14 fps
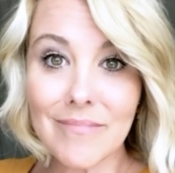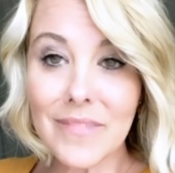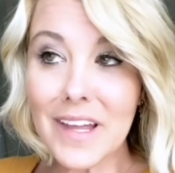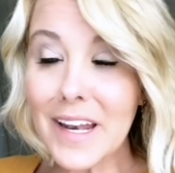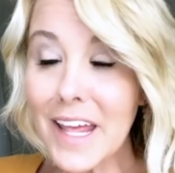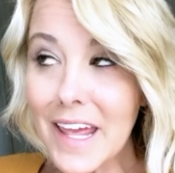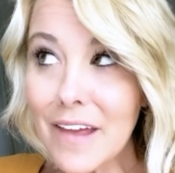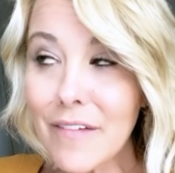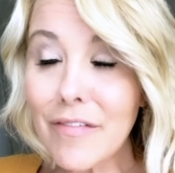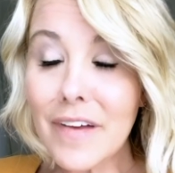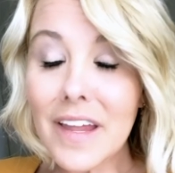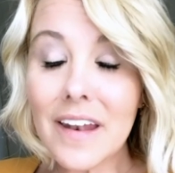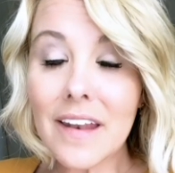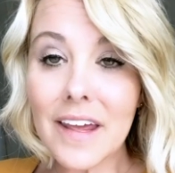that
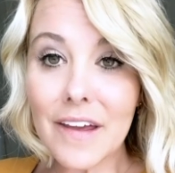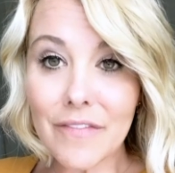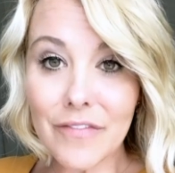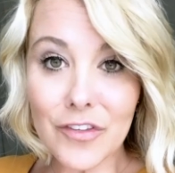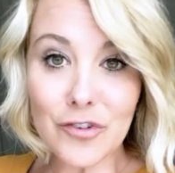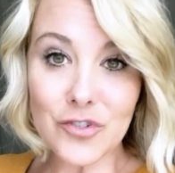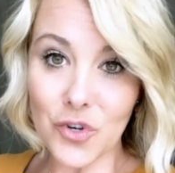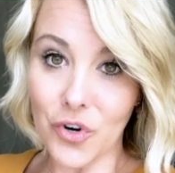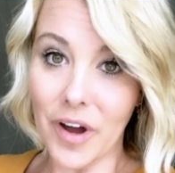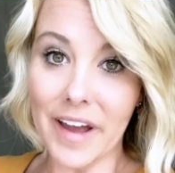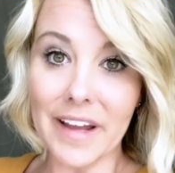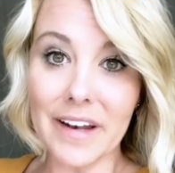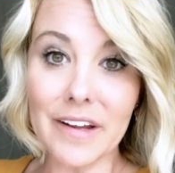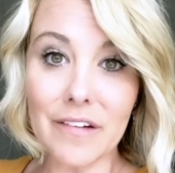even if there's
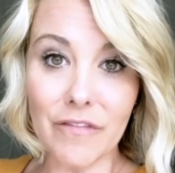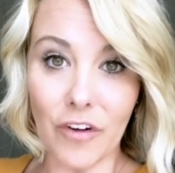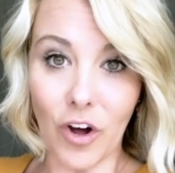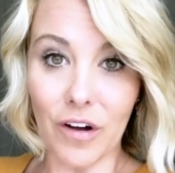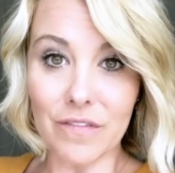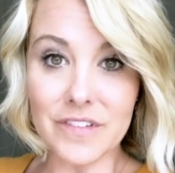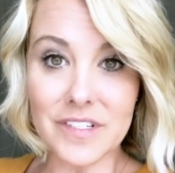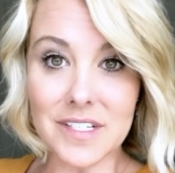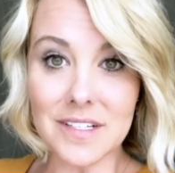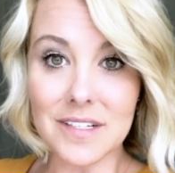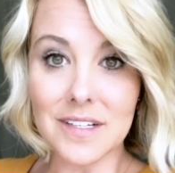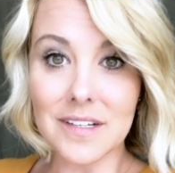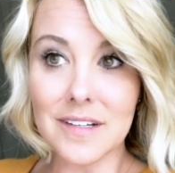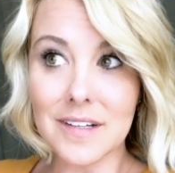crying involved,
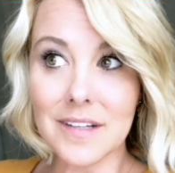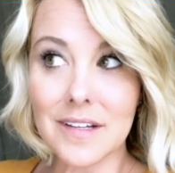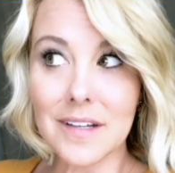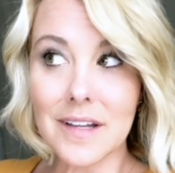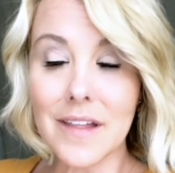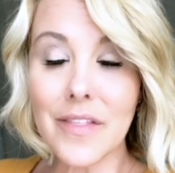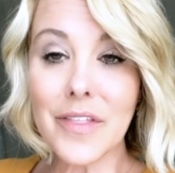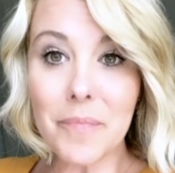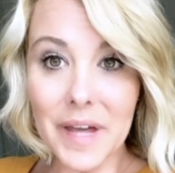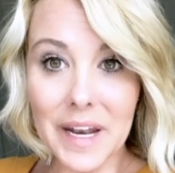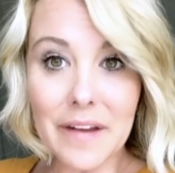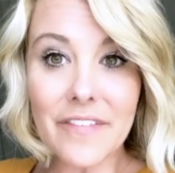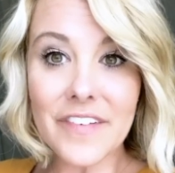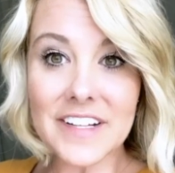the
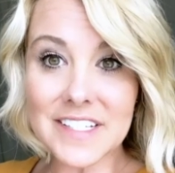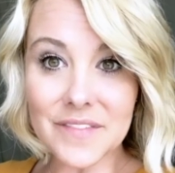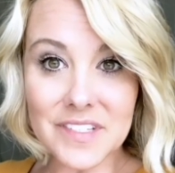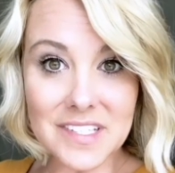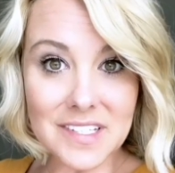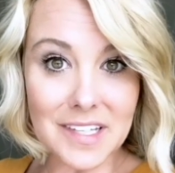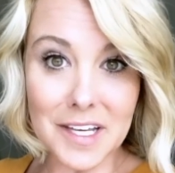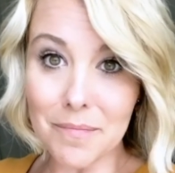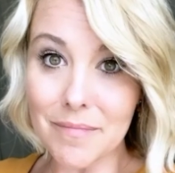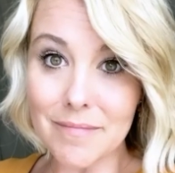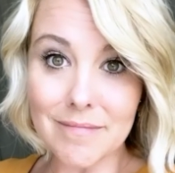benefits of sleep